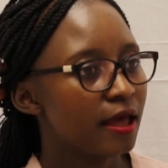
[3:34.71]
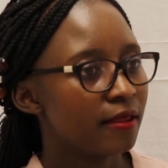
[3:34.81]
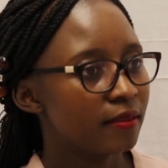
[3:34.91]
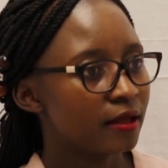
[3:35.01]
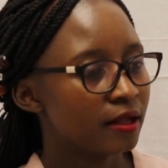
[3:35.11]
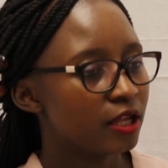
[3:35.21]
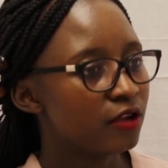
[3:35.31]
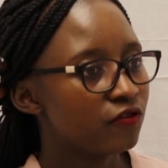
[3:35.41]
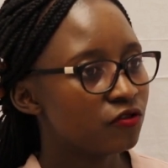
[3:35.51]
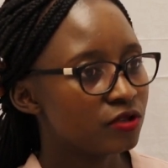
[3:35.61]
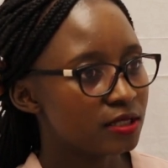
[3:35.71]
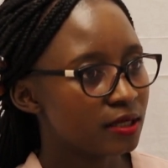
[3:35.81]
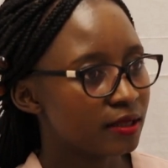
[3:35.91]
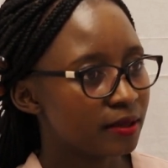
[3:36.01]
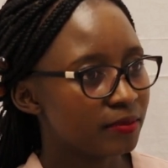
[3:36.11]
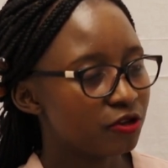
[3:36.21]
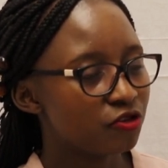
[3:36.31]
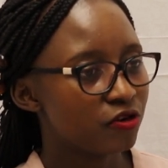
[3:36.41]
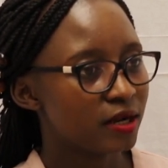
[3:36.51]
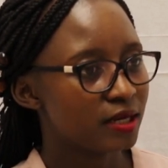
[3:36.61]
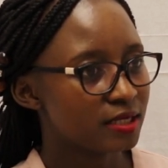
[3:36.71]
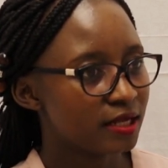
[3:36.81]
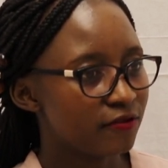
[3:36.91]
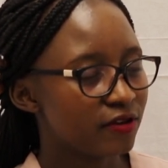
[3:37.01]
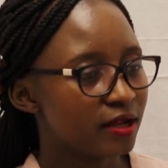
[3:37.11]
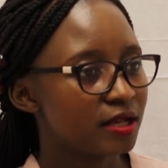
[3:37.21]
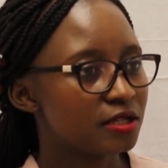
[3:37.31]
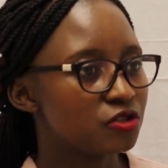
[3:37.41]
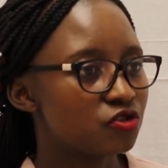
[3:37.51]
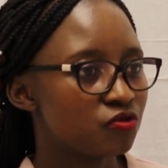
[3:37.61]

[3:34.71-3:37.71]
and then if you tell them that you don't understand Afrikaans,